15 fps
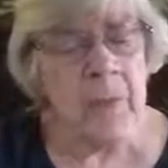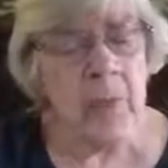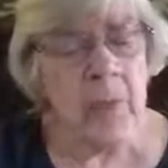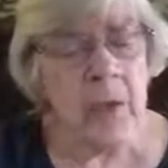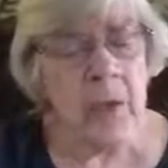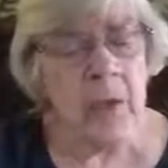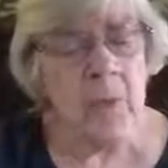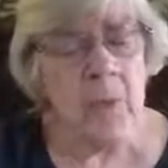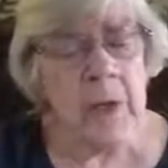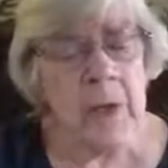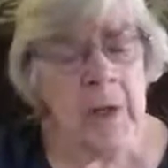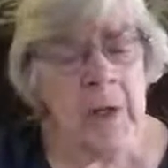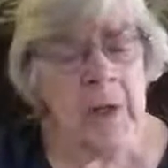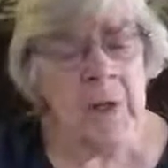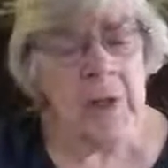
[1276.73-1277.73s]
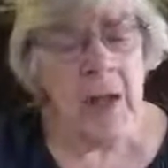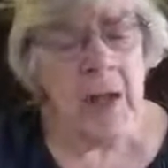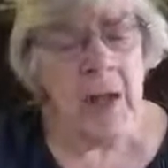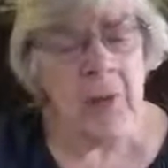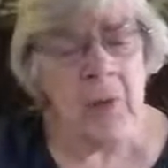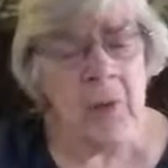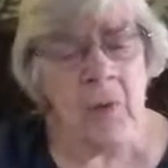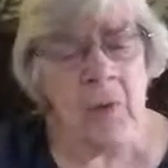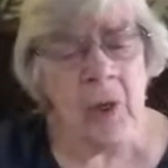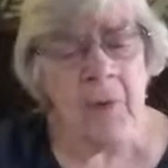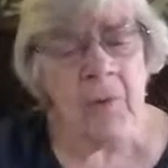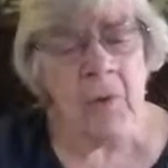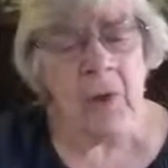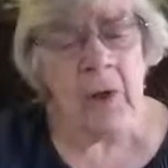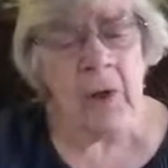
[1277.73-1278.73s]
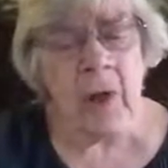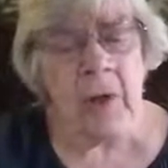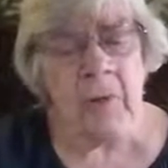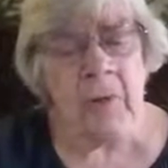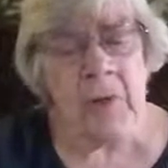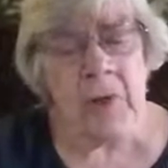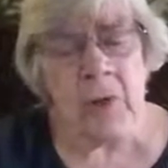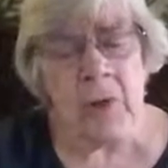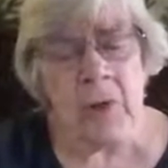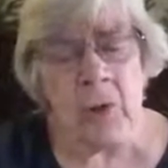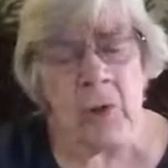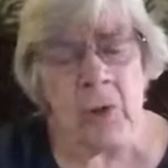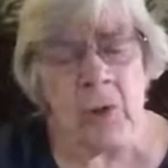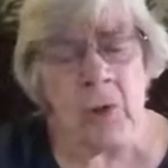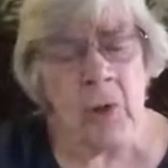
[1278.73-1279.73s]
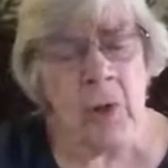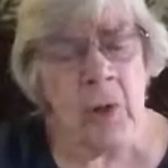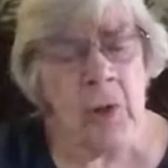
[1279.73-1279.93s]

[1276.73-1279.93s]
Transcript: And what he had said, though not very conversational,